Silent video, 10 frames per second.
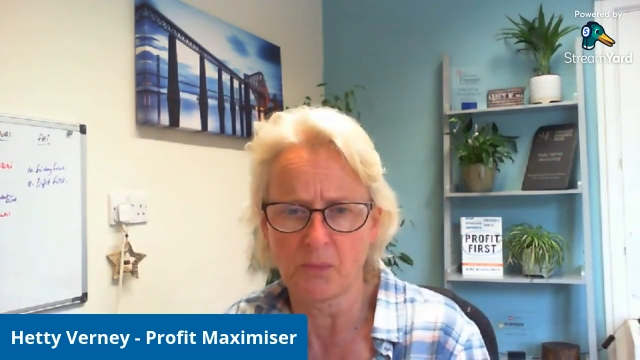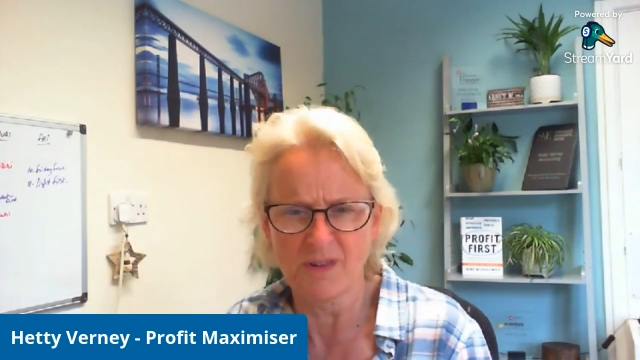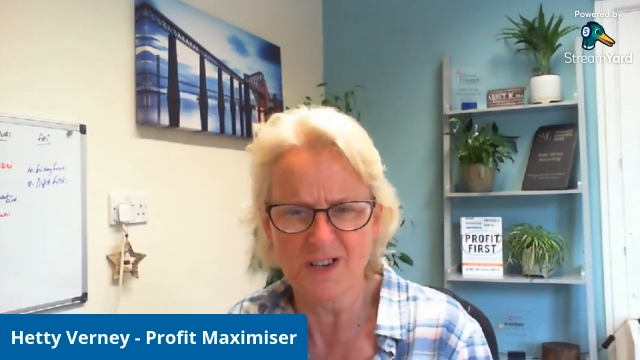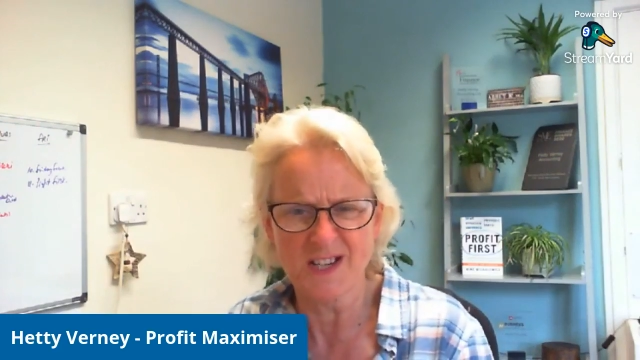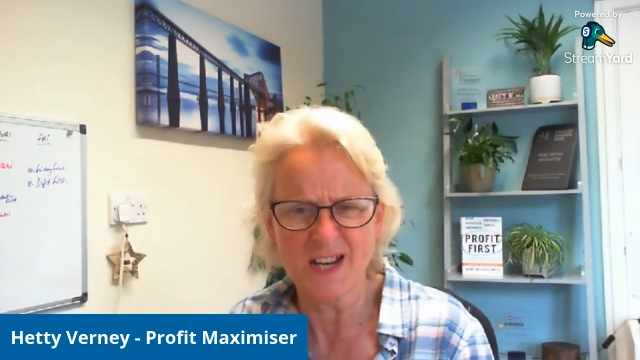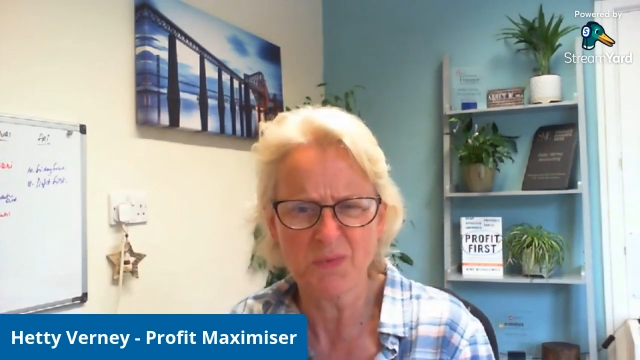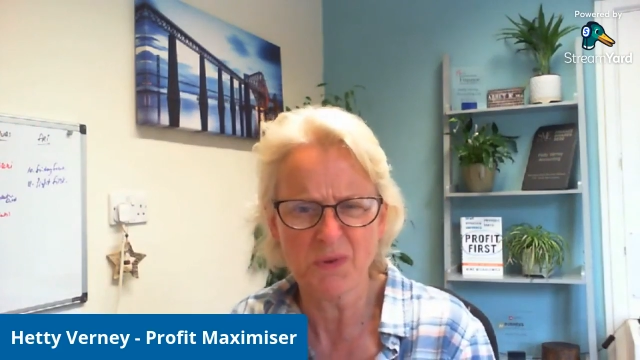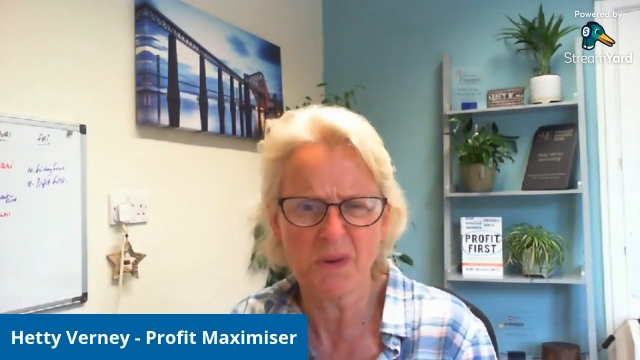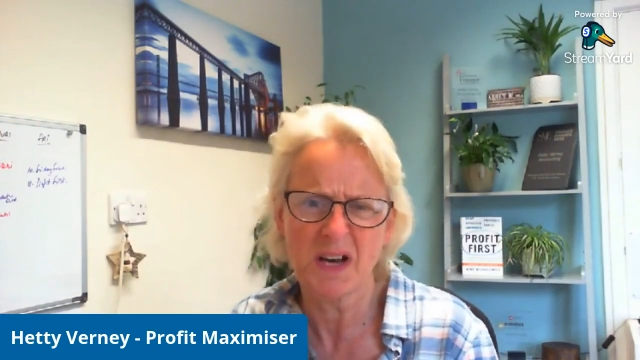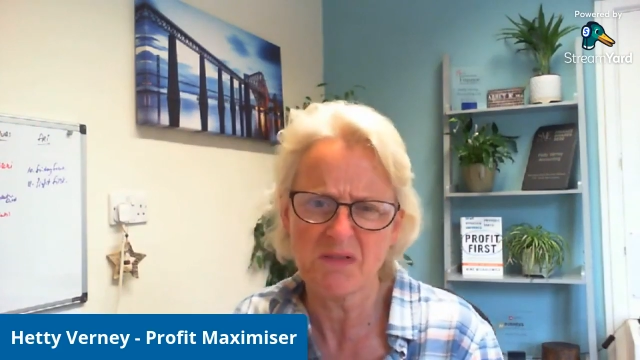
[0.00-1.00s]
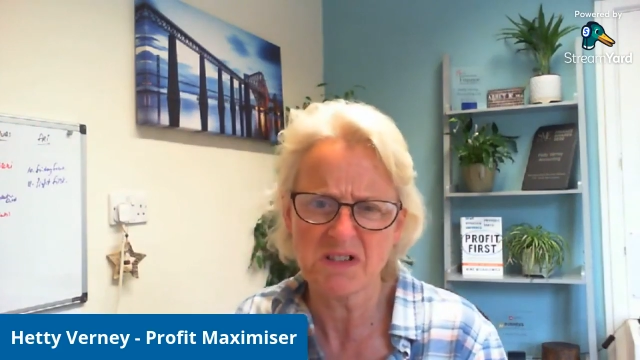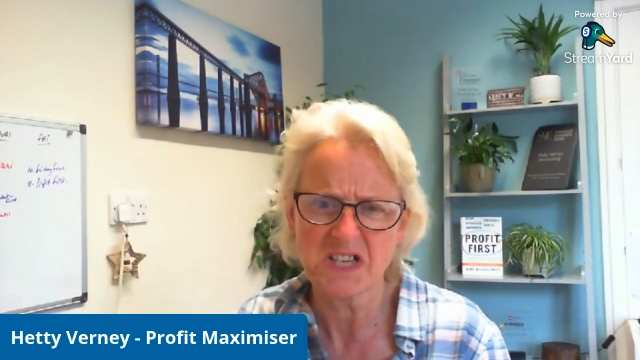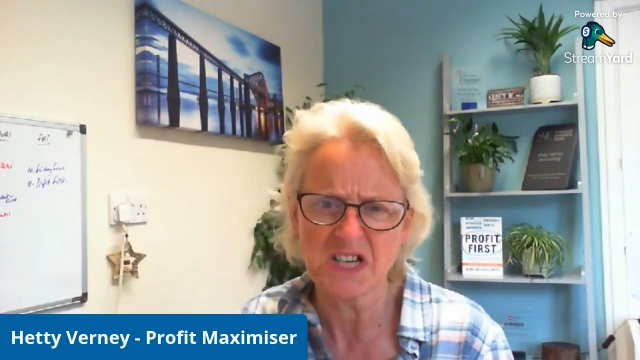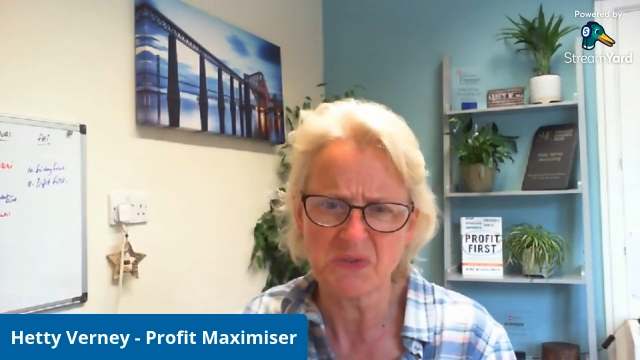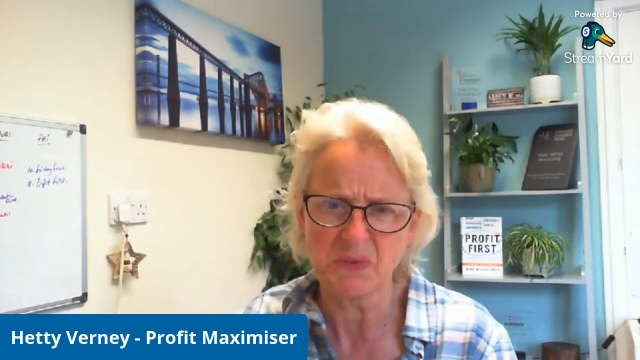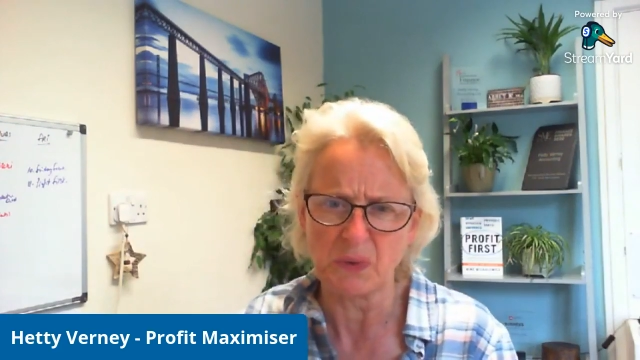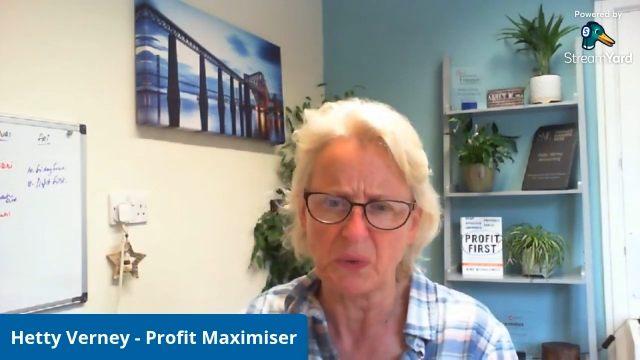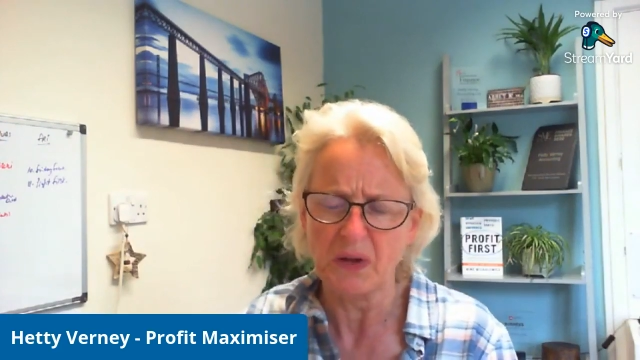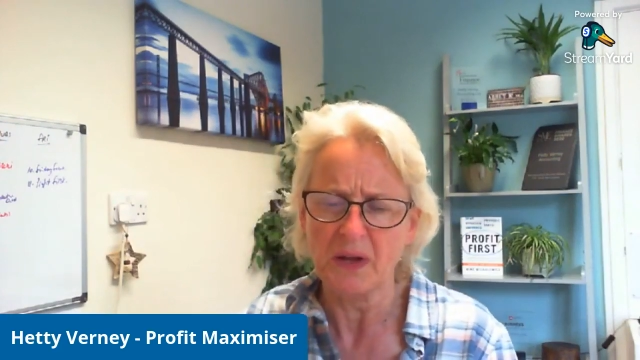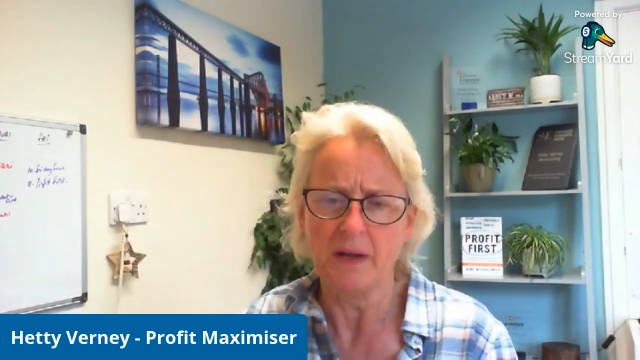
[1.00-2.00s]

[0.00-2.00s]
Receipts? What do I need receipts for?